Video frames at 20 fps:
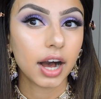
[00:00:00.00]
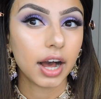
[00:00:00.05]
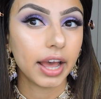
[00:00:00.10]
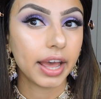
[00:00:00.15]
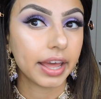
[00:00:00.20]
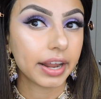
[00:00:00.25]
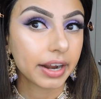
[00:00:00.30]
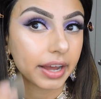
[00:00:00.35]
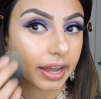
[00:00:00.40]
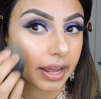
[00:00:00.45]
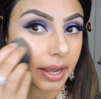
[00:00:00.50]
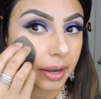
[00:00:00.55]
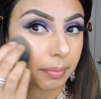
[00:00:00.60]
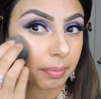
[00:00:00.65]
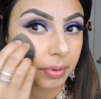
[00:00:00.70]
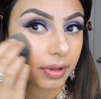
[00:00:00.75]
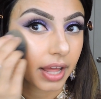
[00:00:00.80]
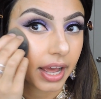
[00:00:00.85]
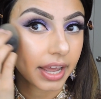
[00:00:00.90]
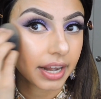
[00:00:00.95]
and I
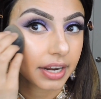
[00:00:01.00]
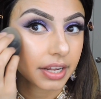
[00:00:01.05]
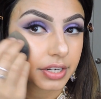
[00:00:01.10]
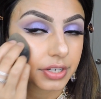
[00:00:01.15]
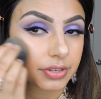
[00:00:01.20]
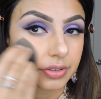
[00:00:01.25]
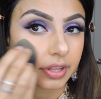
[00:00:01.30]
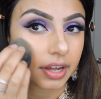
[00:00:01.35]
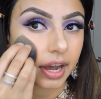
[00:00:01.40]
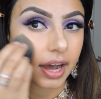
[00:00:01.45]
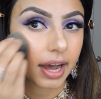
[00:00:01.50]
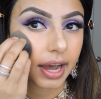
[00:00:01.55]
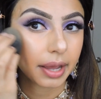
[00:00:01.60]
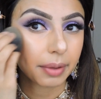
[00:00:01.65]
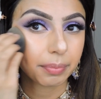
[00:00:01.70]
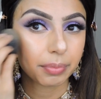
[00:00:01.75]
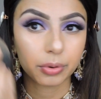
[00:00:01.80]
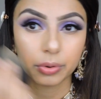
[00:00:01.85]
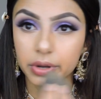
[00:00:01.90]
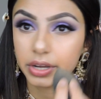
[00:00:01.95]
applied it to the high
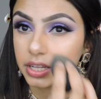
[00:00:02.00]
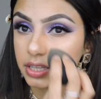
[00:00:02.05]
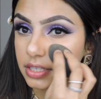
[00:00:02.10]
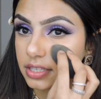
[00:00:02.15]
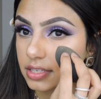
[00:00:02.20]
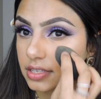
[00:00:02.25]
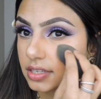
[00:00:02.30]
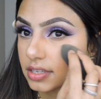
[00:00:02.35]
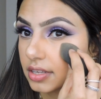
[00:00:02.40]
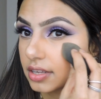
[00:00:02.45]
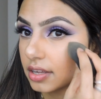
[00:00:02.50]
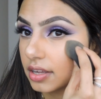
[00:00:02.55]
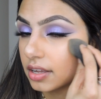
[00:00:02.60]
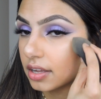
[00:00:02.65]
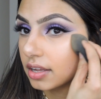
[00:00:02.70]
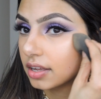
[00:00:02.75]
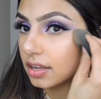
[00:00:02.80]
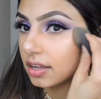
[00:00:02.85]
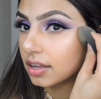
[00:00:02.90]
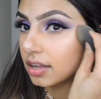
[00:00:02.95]
points
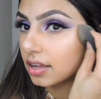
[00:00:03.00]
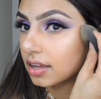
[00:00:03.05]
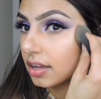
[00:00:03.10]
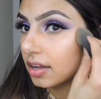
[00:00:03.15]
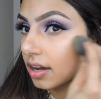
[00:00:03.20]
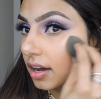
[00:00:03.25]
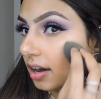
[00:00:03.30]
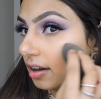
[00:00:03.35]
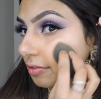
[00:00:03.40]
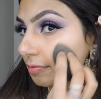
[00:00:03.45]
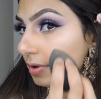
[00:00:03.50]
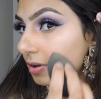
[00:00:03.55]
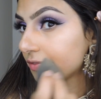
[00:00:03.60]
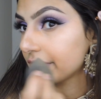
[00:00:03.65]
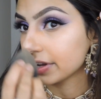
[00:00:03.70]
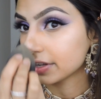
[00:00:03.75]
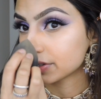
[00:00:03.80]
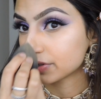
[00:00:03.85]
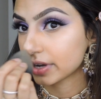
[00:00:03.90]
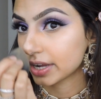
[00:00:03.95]
of my
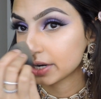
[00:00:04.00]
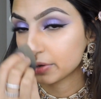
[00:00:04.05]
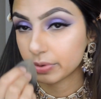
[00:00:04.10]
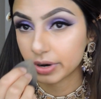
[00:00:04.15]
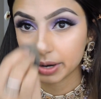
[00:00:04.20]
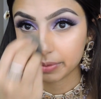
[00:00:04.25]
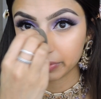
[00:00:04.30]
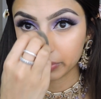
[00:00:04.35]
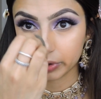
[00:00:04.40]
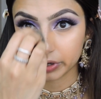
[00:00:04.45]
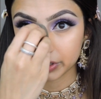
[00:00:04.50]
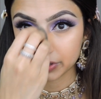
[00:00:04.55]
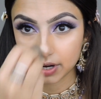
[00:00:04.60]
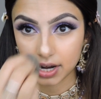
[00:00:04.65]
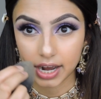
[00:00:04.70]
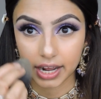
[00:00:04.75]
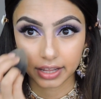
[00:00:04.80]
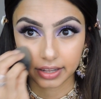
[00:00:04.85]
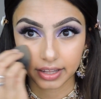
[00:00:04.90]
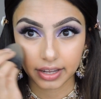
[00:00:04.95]
face. So anywhere I'm going to
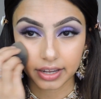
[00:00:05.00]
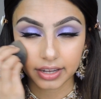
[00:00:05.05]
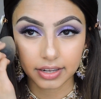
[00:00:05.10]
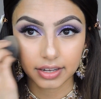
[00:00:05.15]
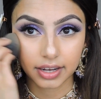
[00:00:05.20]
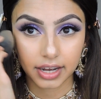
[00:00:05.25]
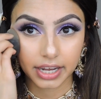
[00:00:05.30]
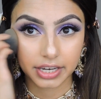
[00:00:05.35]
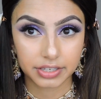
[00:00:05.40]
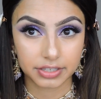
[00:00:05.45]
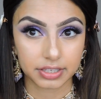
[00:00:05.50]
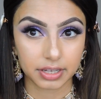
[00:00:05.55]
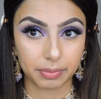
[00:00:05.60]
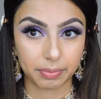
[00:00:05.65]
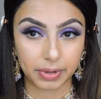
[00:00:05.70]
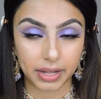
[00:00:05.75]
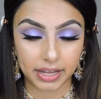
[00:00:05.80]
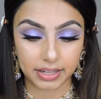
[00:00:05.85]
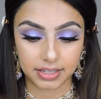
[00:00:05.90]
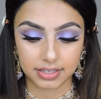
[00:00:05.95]
highlight, I just
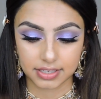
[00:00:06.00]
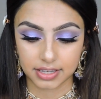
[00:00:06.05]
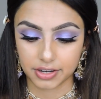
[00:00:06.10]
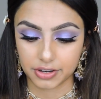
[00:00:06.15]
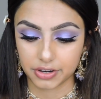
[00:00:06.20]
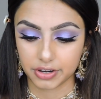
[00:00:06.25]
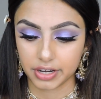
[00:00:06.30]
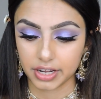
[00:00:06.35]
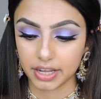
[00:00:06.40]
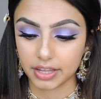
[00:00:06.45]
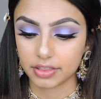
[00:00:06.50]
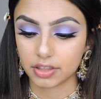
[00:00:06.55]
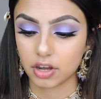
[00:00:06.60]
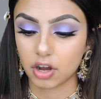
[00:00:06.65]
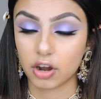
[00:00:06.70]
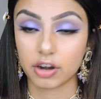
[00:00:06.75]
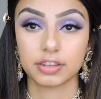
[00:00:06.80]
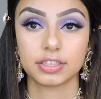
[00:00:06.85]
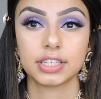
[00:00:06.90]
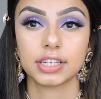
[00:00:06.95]
applied this underneath.
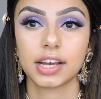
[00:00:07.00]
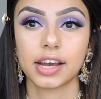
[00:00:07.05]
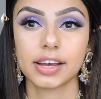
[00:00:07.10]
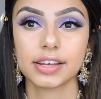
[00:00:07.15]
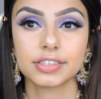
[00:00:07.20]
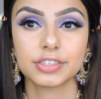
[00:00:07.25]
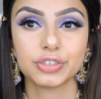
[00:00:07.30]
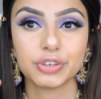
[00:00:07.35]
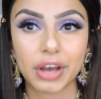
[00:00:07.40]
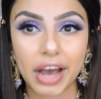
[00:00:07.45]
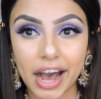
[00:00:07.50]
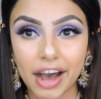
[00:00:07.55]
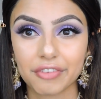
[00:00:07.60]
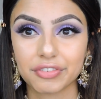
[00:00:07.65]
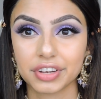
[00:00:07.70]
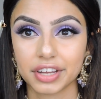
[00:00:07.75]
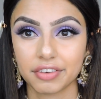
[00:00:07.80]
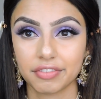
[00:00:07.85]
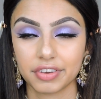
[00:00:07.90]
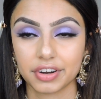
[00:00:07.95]
Honestly guys, you have
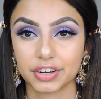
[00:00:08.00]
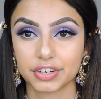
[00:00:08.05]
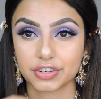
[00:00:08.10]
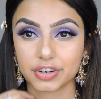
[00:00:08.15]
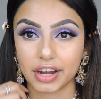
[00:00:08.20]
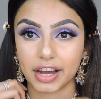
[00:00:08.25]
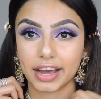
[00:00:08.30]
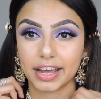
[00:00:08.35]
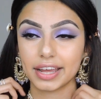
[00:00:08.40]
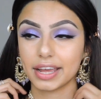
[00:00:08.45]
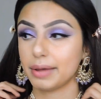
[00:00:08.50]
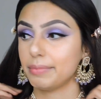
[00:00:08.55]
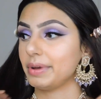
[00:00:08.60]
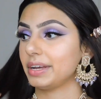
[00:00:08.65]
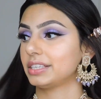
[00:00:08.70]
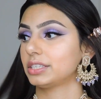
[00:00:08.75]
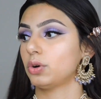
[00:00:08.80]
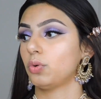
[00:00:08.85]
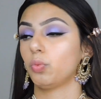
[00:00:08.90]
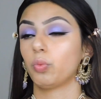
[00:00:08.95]
to give it a try. It
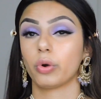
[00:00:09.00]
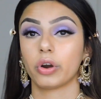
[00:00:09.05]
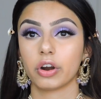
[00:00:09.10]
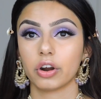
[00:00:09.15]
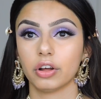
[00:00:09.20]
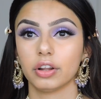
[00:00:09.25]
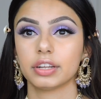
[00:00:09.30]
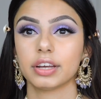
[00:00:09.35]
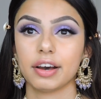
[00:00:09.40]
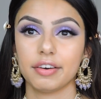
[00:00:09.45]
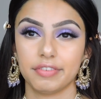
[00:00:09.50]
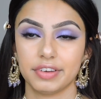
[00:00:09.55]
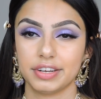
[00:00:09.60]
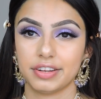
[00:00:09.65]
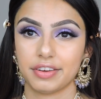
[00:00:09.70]
makes a world of a